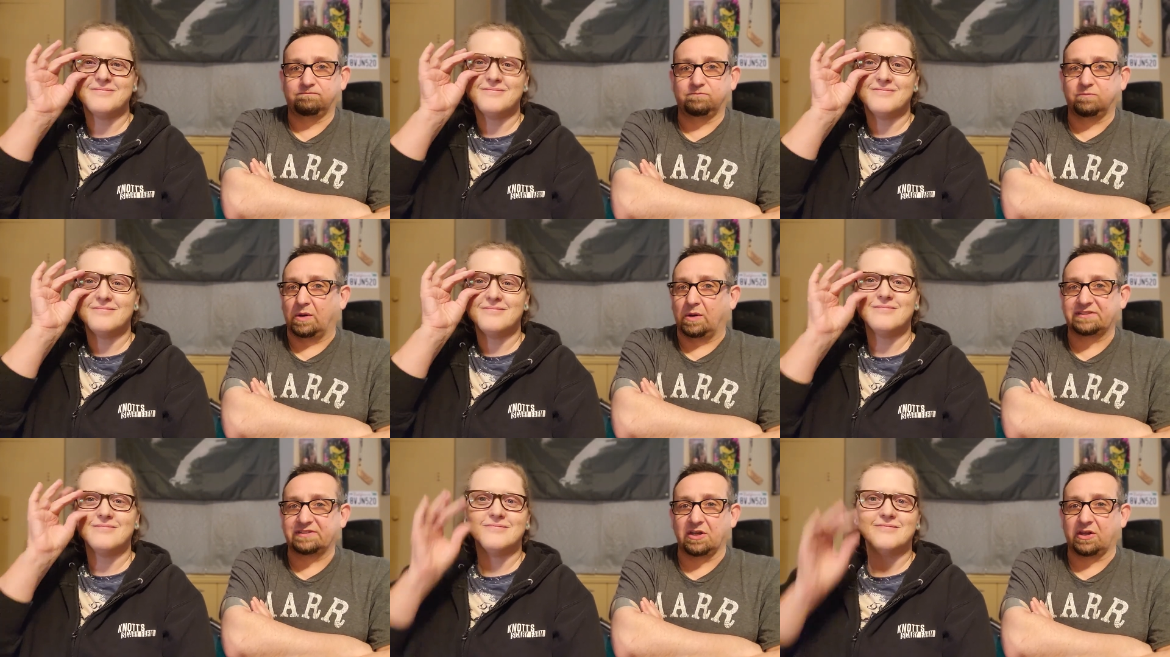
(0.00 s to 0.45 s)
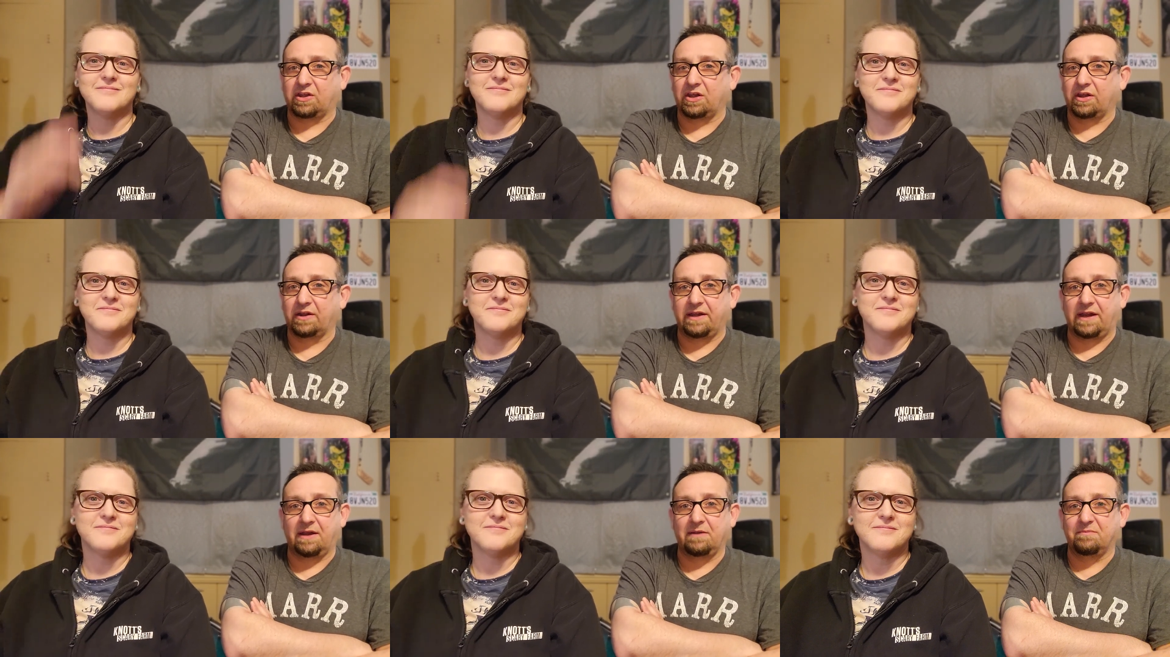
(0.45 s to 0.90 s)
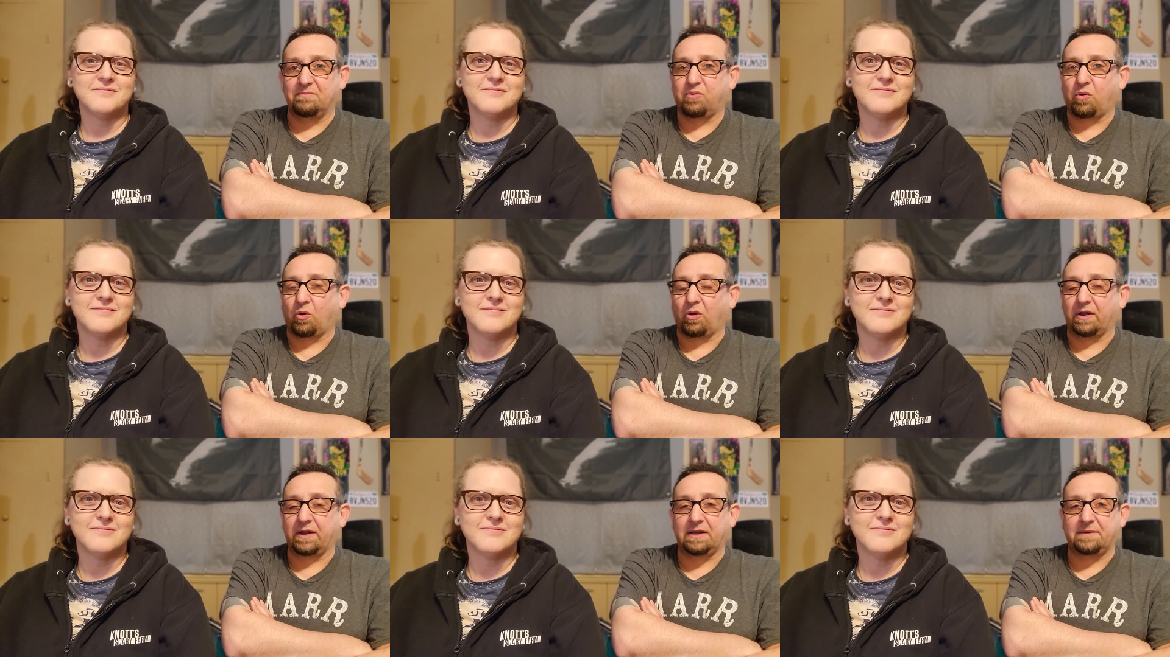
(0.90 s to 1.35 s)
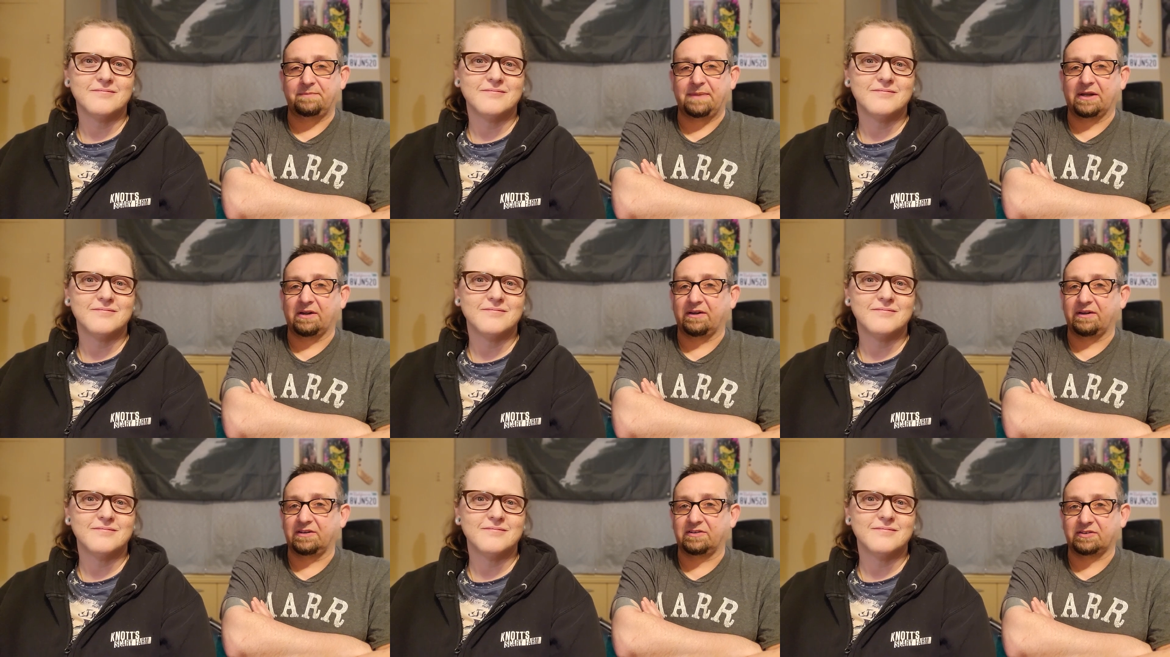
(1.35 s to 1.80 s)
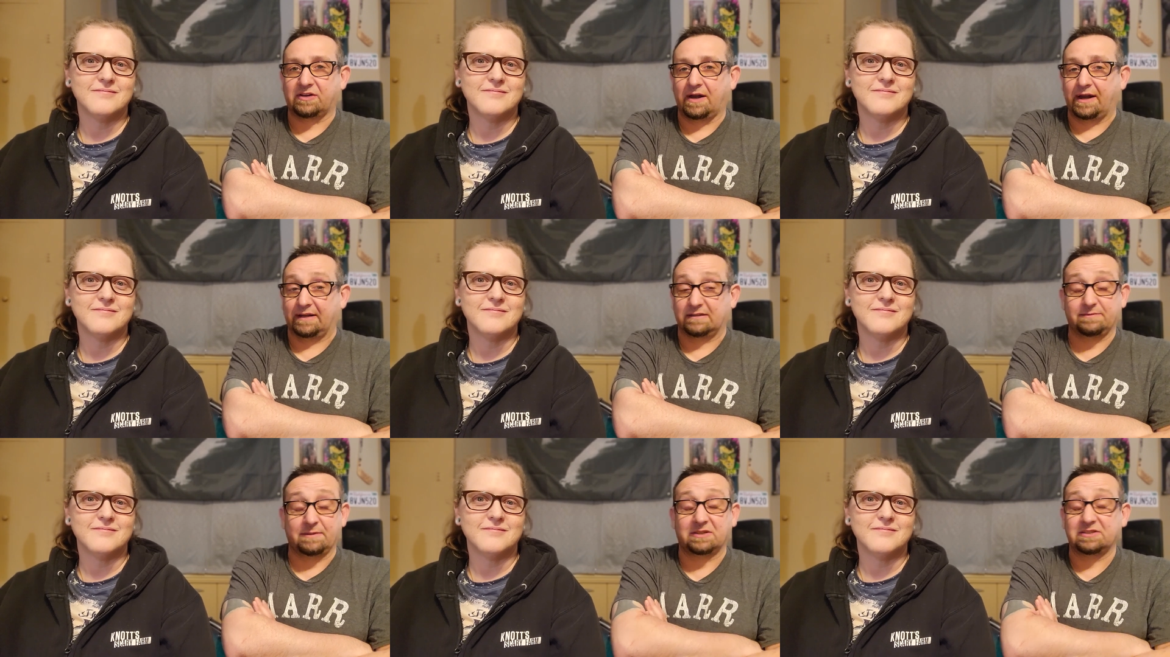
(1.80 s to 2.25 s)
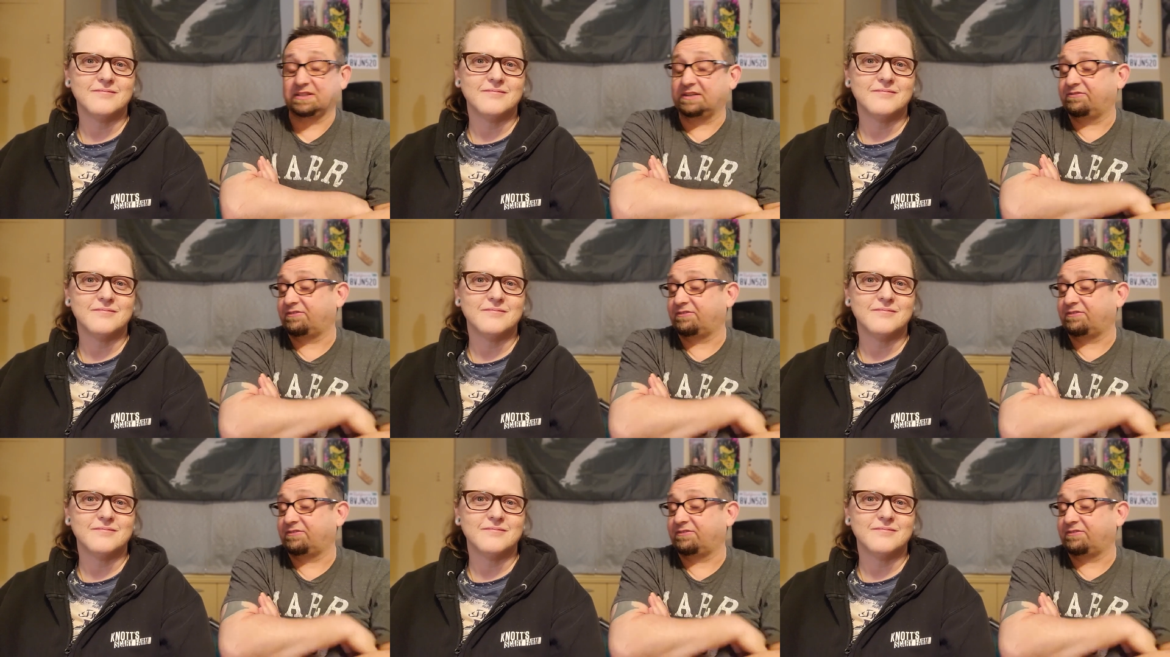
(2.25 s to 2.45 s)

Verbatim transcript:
Speaker 1: what's a good imported beer to try, especially